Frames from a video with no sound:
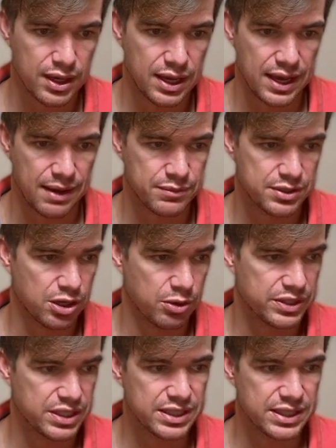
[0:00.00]
So
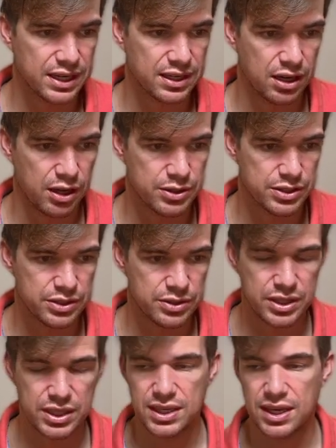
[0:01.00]
we did get close to
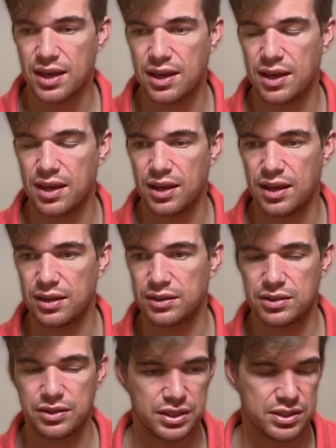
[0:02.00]

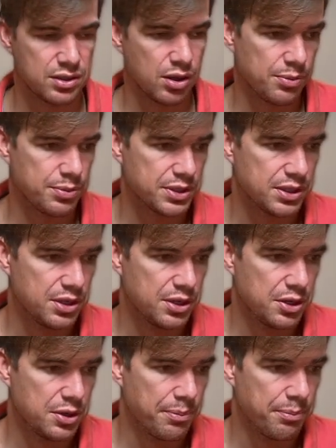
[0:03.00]
the stops,
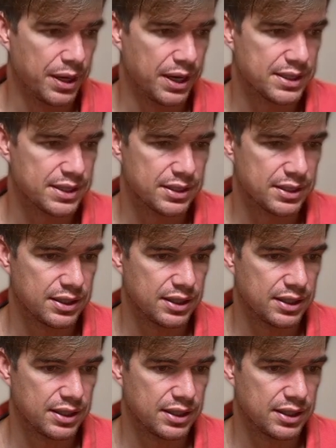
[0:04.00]
but